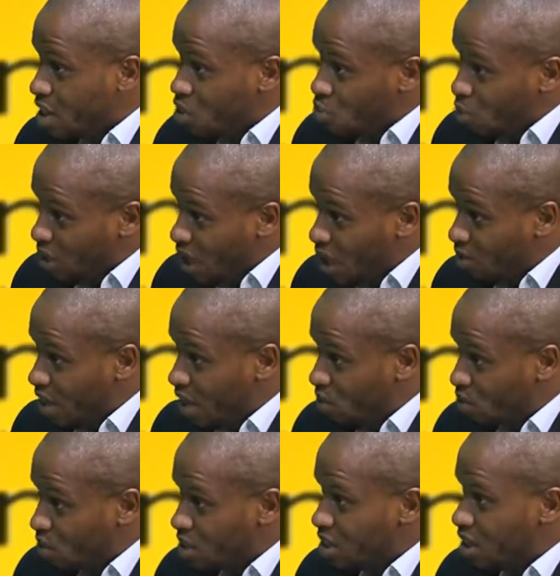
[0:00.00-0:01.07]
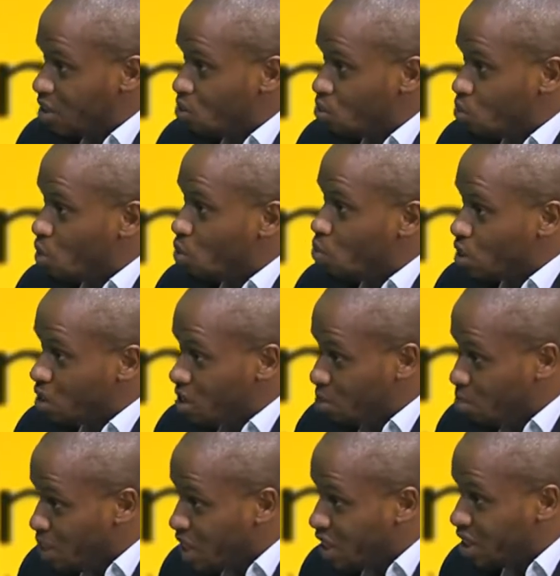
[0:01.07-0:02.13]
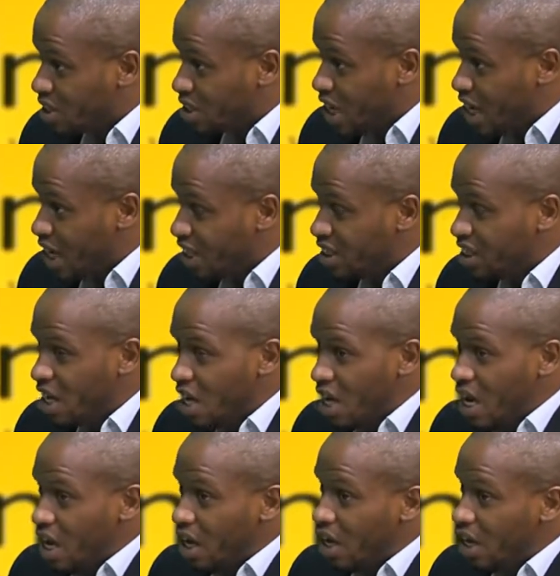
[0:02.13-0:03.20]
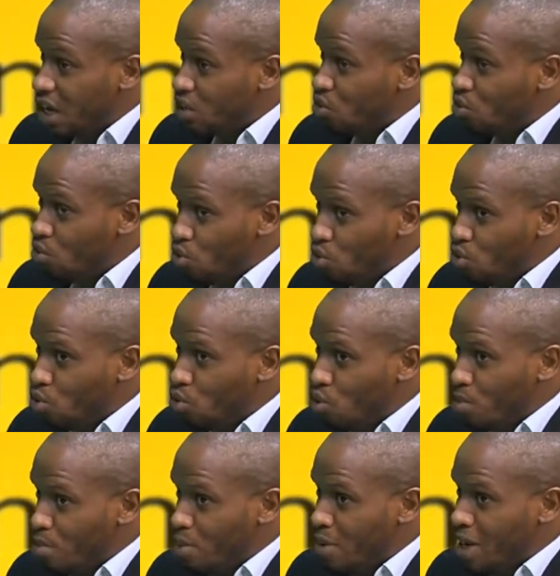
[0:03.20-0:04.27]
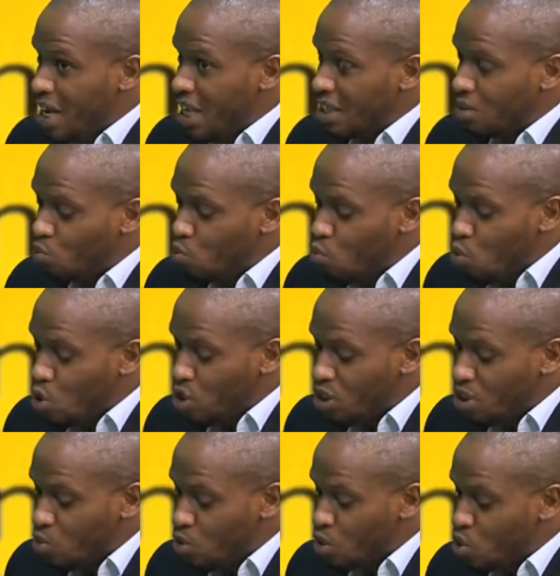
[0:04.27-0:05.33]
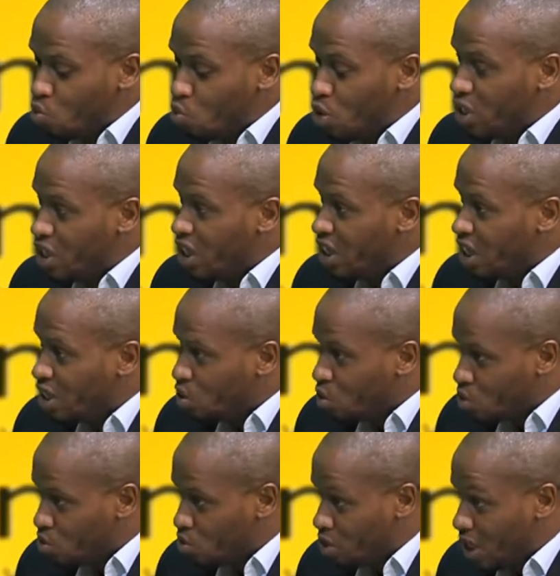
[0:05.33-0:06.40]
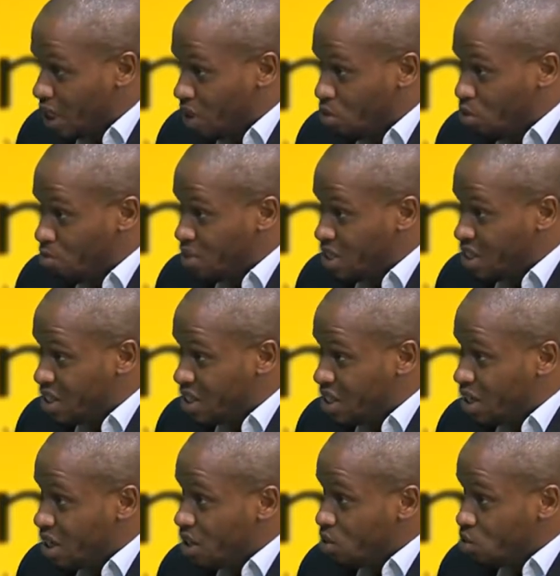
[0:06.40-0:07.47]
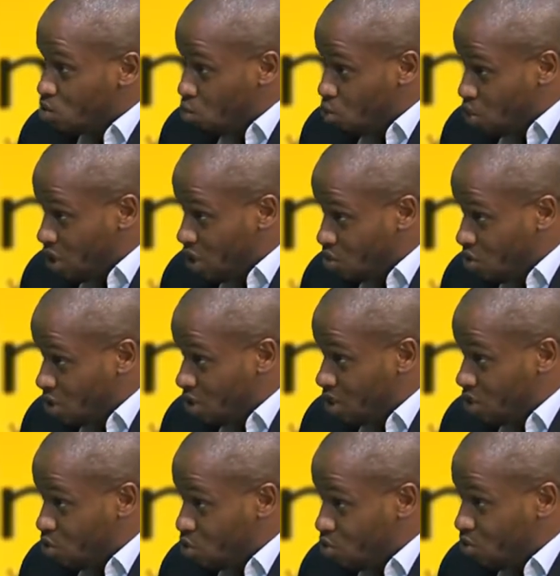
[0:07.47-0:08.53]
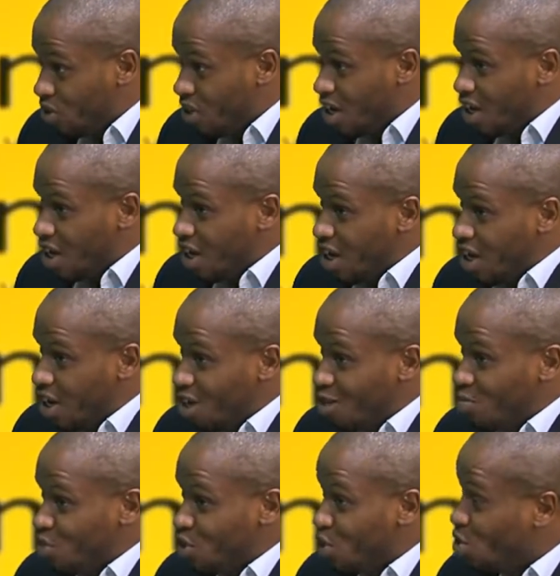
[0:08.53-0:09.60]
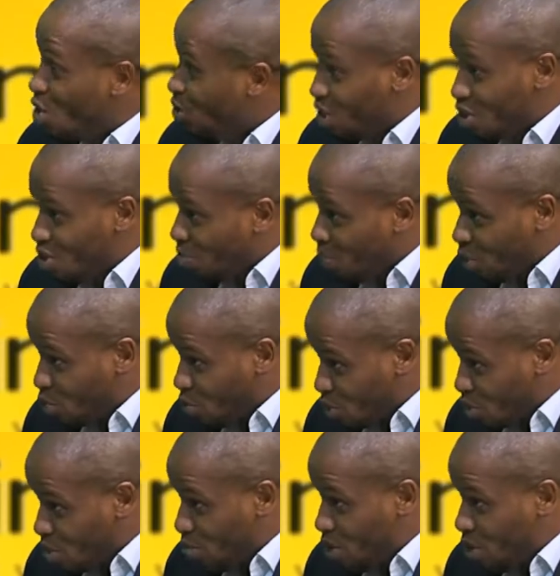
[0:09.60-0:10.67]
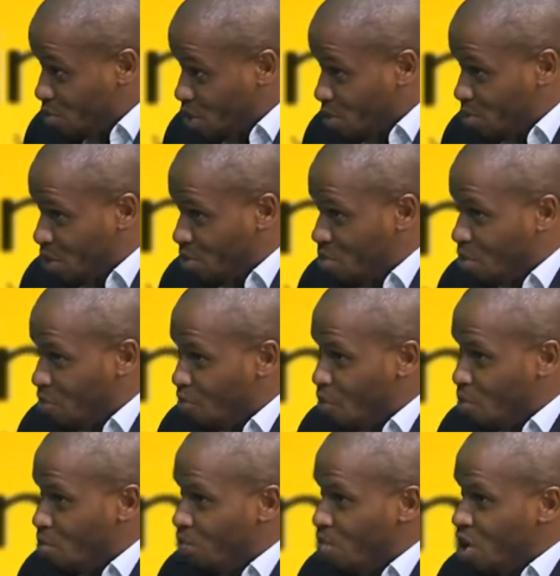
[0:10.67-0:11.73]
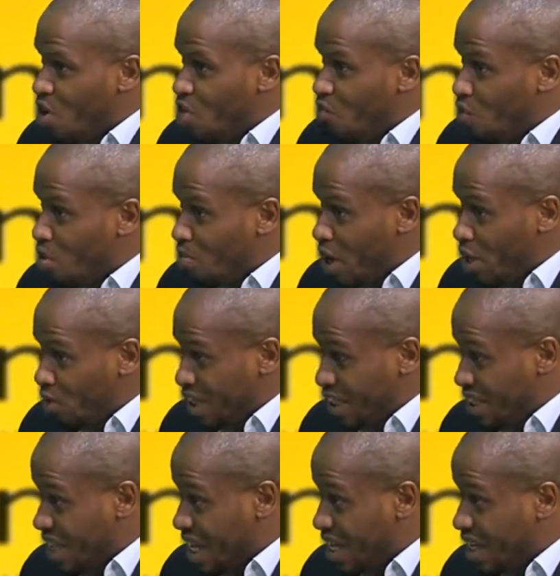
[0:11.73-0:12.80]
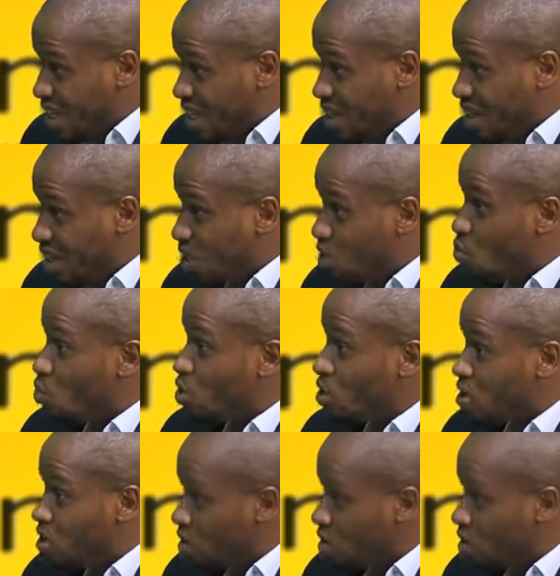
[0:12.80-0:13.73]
without their consent. So it was a big challenge. You do remember that once he was sworn in, he constituted a committee to look into this issue. The report was not made public, but from my understanding, it was